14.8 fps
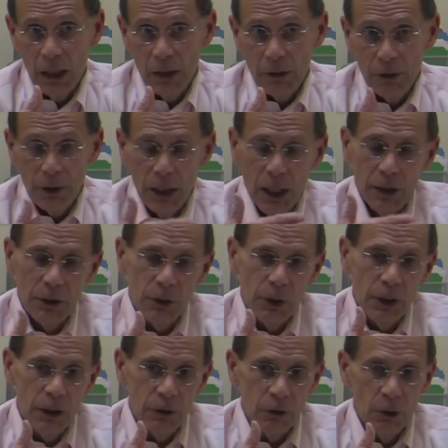they're not
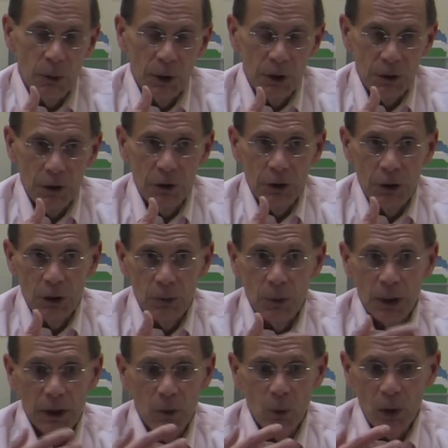doing it so much this year.
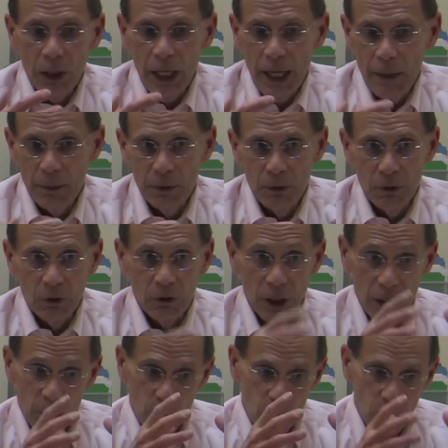But what happens is
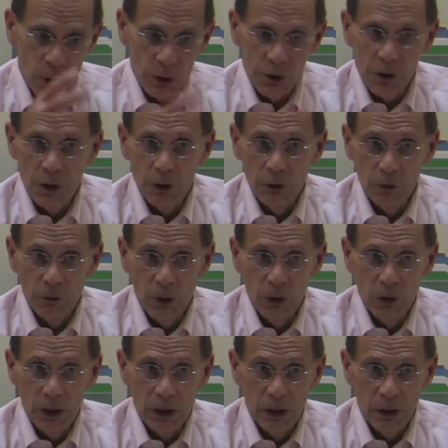they merge those
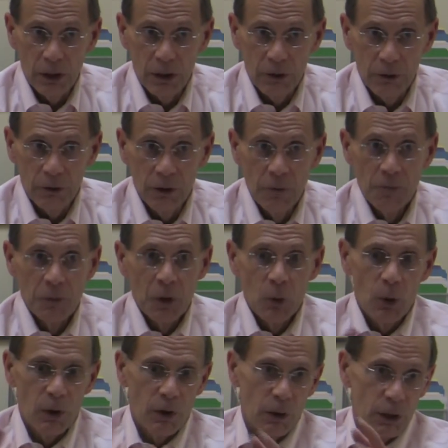voting lists
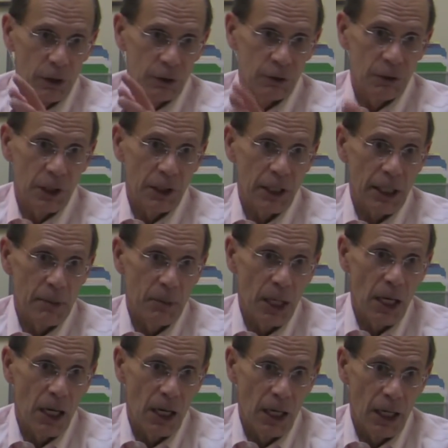with lists that they
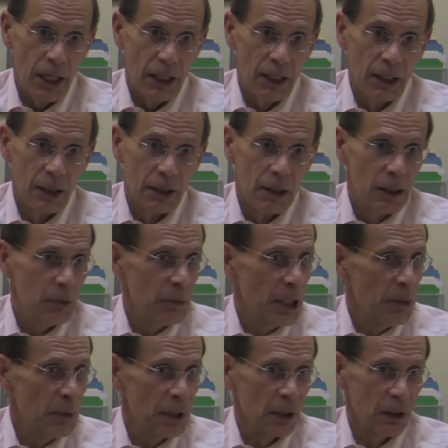buy. It may
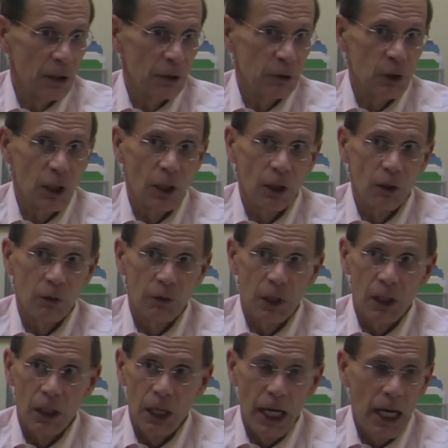be a list of
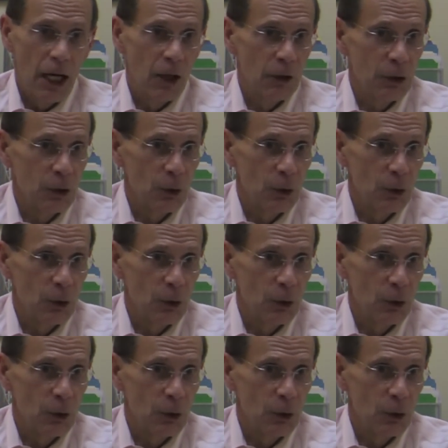how